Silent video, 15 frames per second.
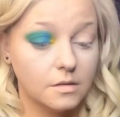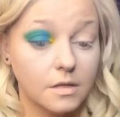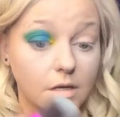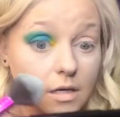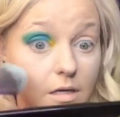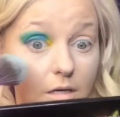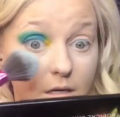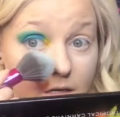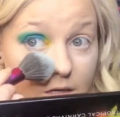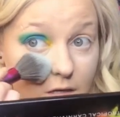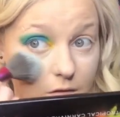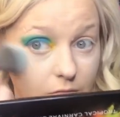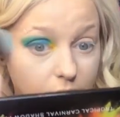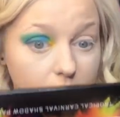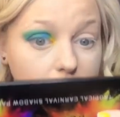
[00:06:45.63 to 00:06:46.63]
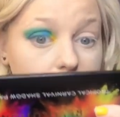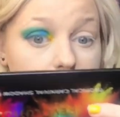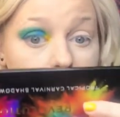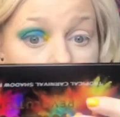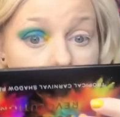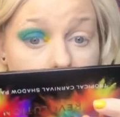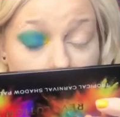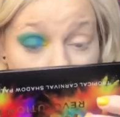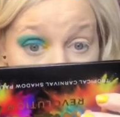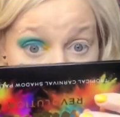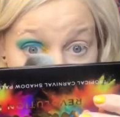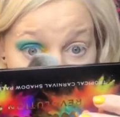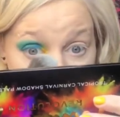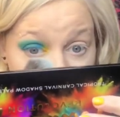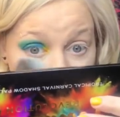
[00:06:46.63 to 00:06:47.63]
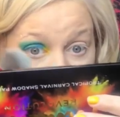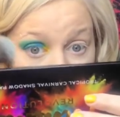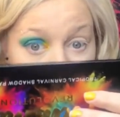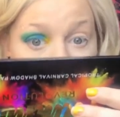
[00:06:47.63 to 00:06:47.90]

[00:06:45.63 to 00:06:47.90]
letting any of it stay there.